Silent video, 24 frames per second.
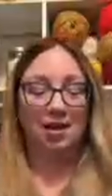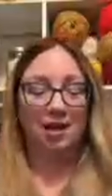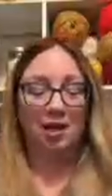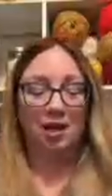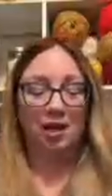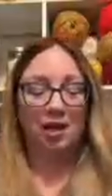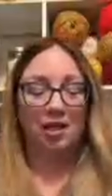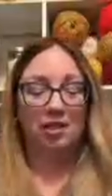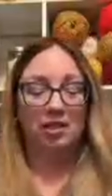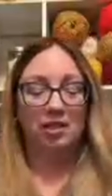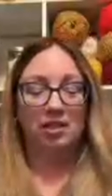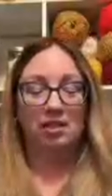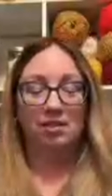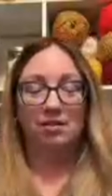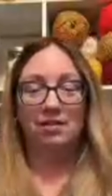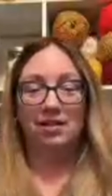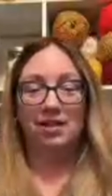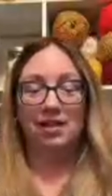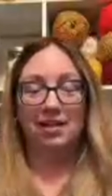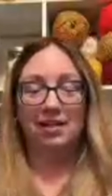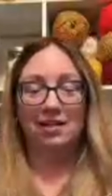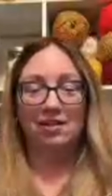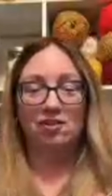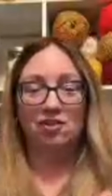a needle
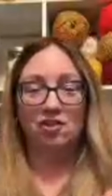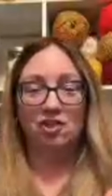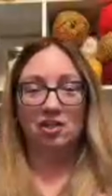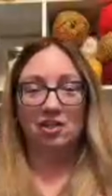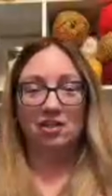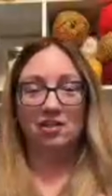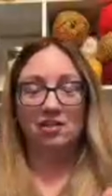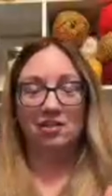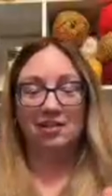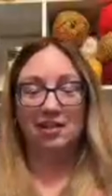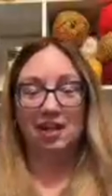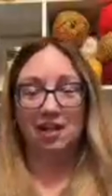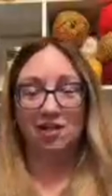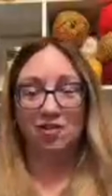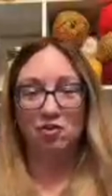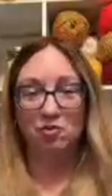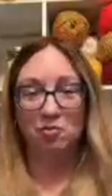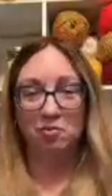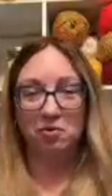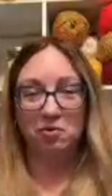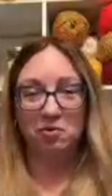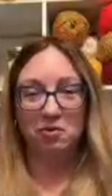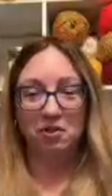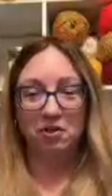gauge slash
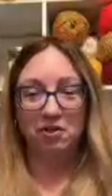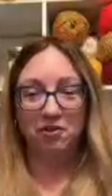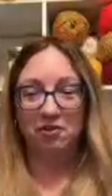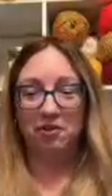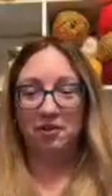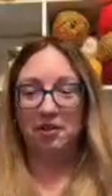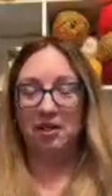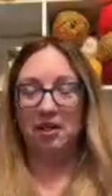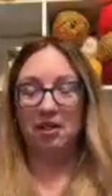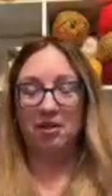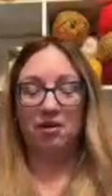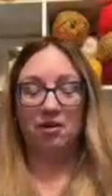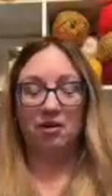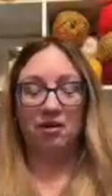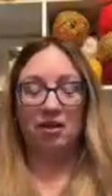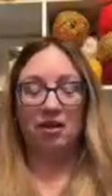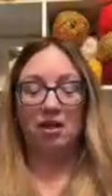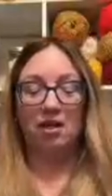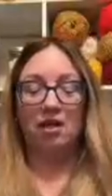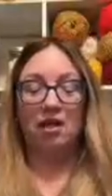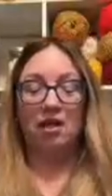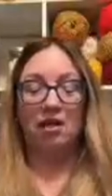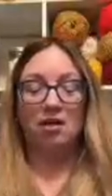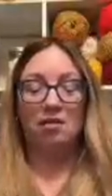ruler here.
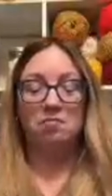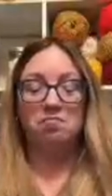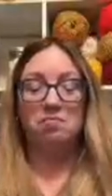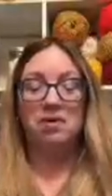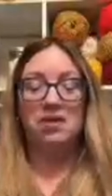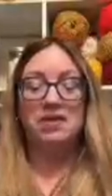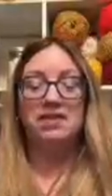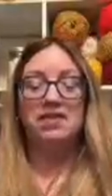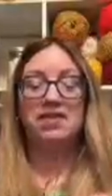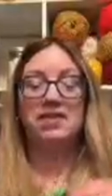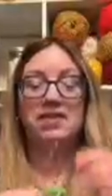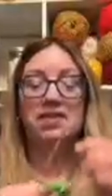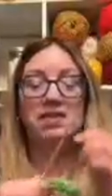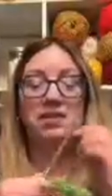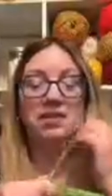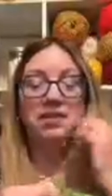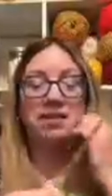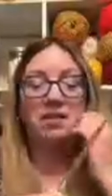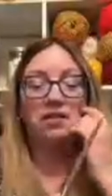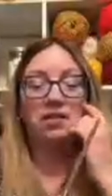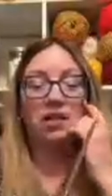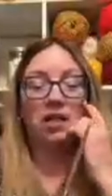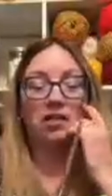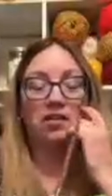But this
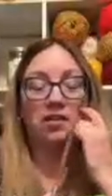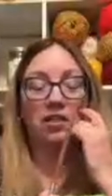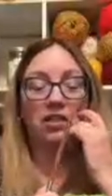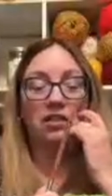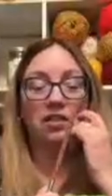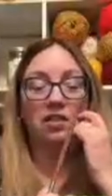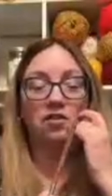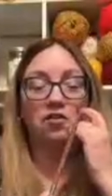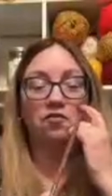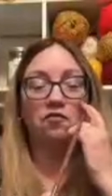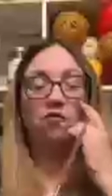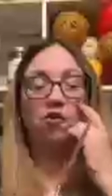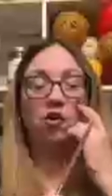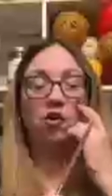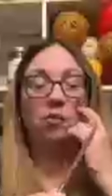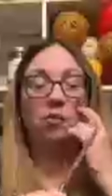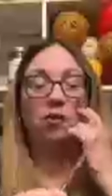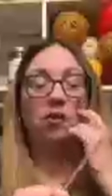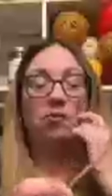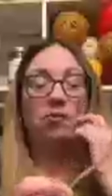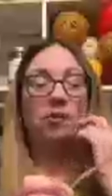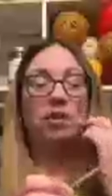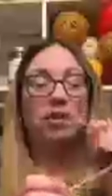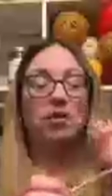looks like this is a 4
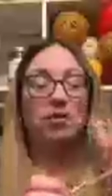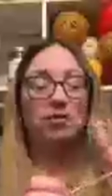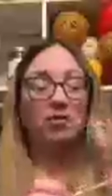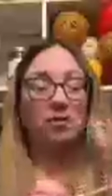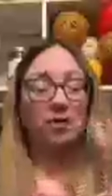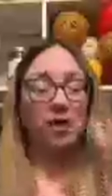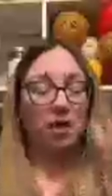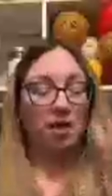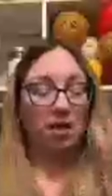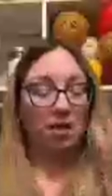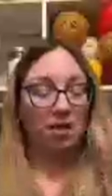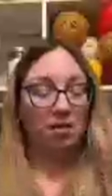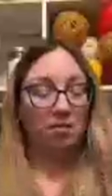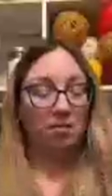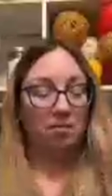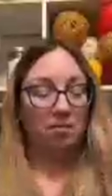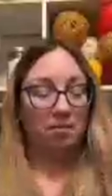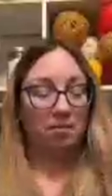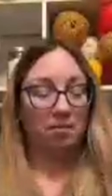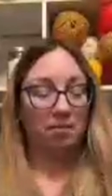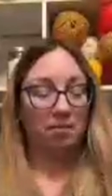millimeter. I am